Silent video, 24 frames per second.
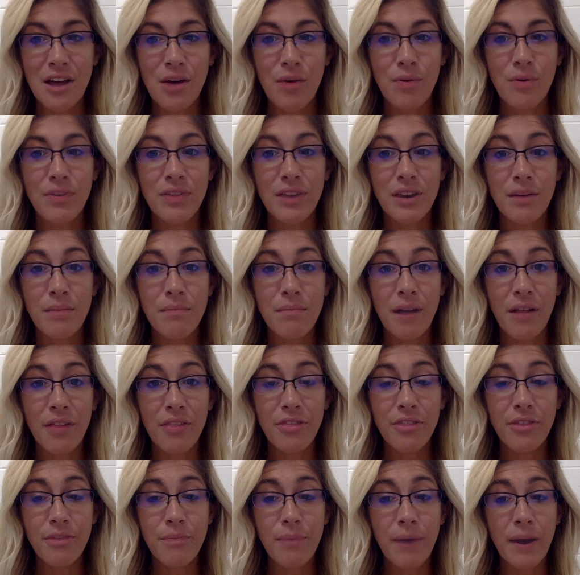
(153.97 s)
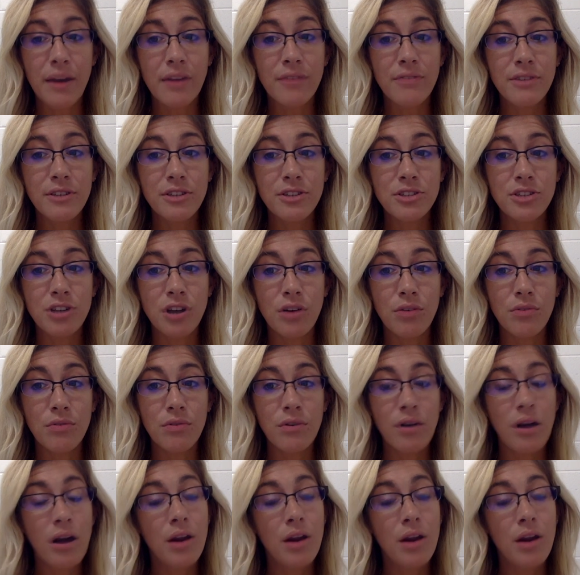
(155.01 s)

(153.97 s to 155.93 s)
within a month the benefits show